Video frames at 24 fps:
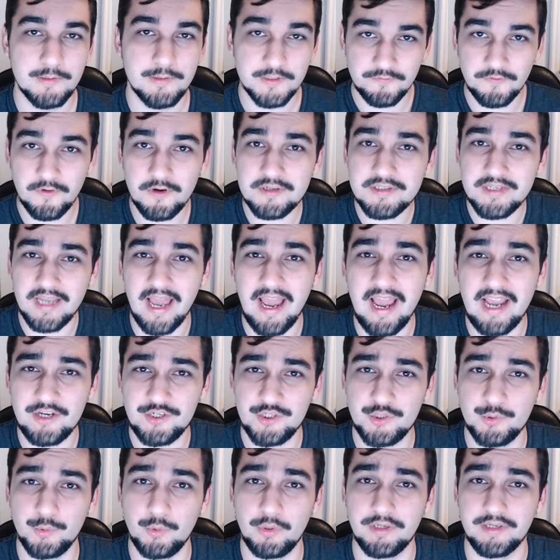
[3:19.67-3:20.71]
Now, as far as
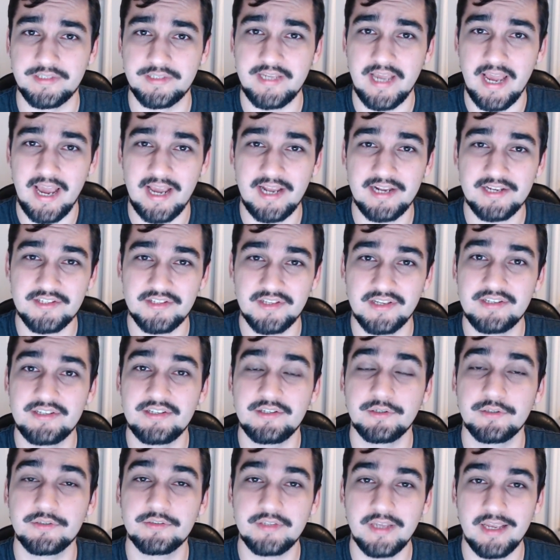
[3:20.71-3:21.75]
actual attacks that
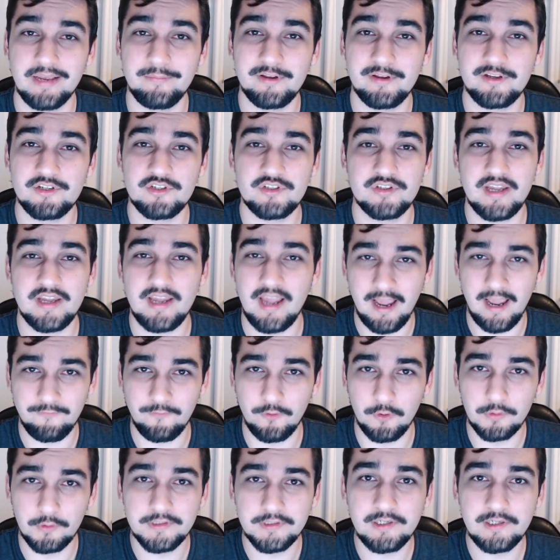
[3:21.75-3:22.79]
deal damage, they have
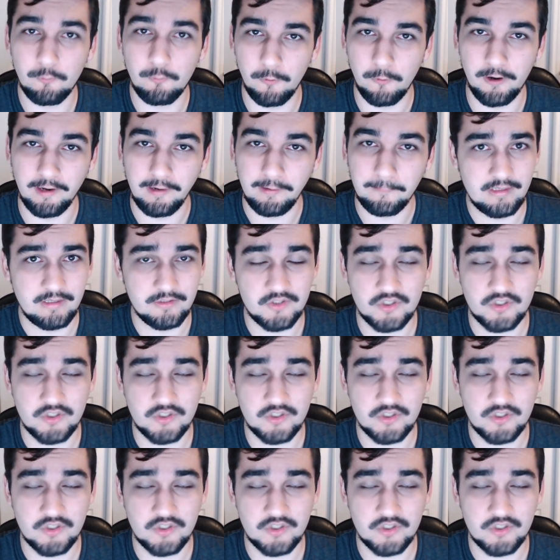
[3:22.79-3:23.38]
only one.